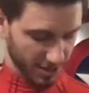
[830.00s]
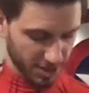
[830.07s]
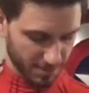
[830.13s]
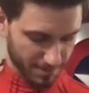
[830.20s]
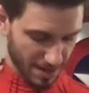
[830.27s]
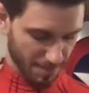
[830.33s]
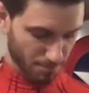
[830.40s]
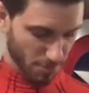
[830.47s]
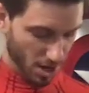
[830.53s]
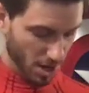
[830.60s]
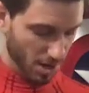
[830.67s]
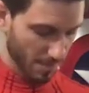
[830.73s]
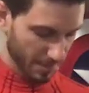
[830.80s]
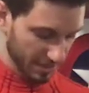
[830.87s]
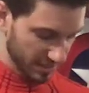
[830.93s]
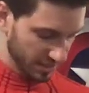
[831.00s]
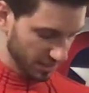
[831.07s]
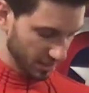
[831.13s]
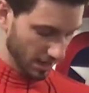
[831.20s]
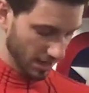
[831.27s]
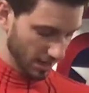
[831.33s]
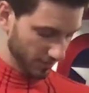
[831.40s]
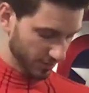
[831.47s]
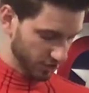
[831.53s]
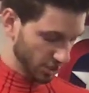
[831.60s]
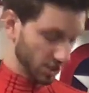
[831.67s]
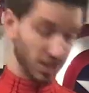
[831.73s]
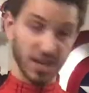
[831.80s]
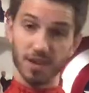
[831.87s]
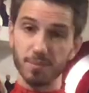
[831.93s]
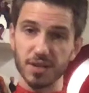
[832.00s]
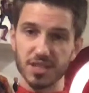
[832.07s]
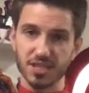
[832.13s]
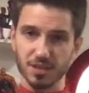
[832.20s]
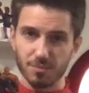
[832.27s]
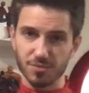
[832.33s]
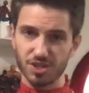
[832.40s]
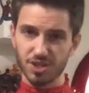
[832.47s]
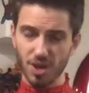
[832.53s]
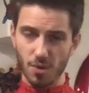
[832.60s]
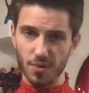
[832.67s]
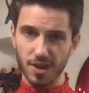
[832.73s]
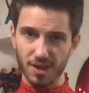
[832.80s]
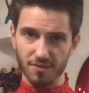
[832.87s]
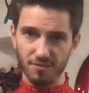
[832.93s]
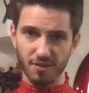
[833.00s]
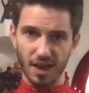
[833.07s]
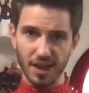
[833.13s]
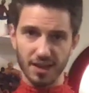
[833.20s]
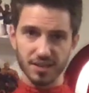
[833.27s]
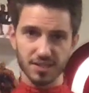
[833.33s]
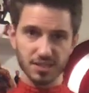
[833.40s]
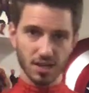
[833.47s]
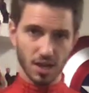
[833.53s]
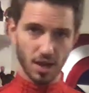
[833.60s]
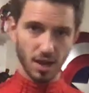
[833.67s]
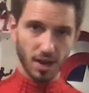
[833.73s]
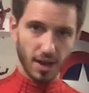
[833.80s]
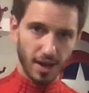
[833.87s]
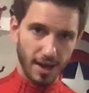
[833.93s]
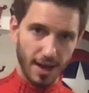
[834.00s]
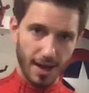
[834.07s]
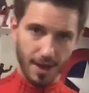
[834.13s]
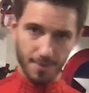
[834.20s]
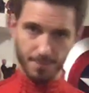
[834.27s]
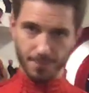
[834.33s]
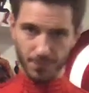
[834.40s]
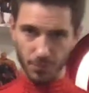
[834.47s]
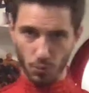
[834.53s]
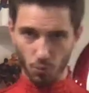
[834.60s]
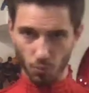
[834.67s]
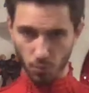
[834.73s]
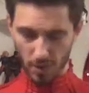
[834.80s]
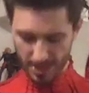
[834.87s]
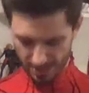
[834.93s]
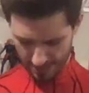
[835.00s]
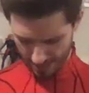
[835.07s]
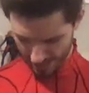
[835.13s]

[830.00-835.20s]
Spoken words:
to my mom and seeing if she could give me some sewing advice, we